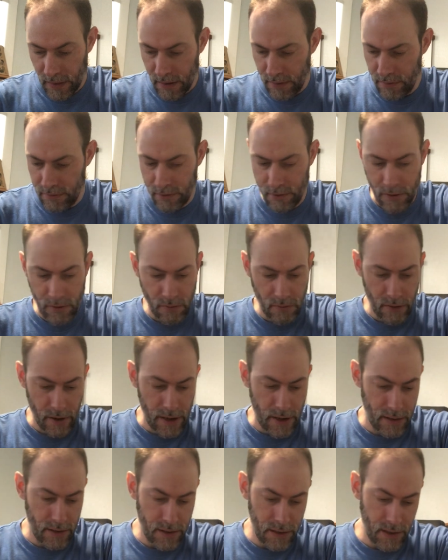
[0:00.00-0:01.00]
There's a
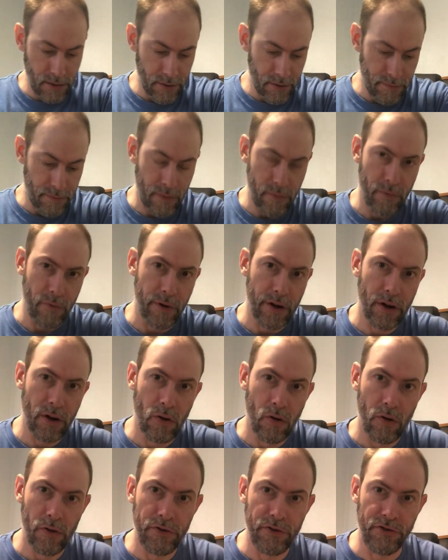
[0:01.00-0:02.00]
great dealer from
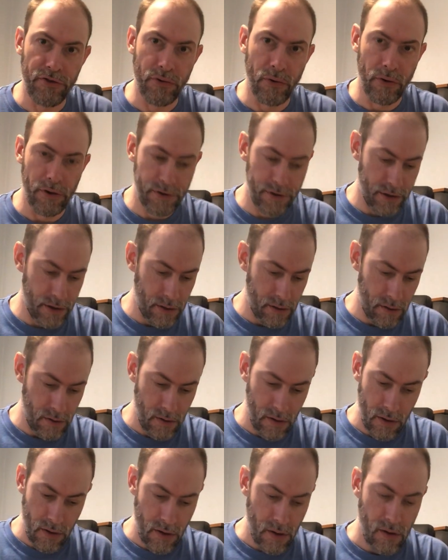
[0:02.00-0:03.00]
Ringgold, Georgia.
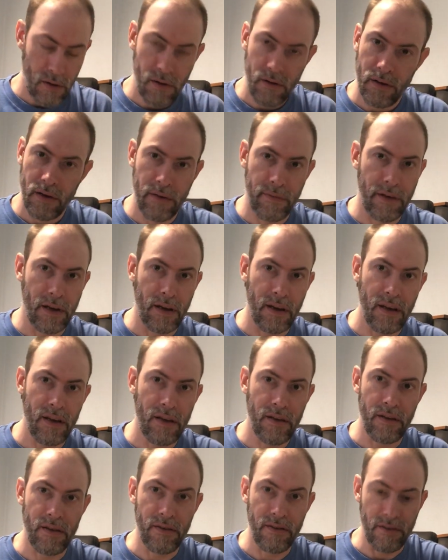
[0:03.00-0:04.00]
I mean,
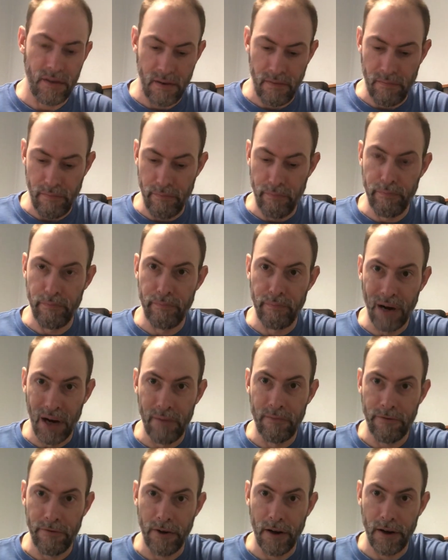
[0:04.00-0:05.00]
he is in
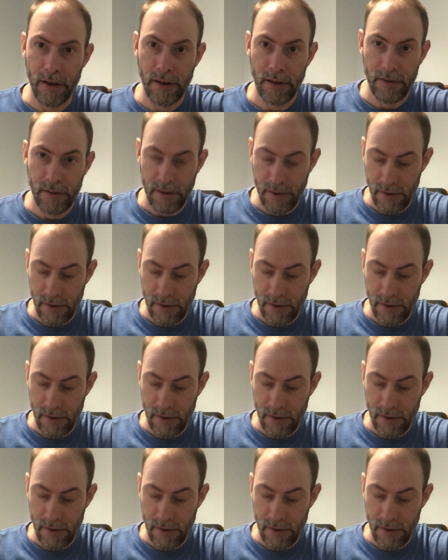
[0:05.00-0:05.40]
bumfuck.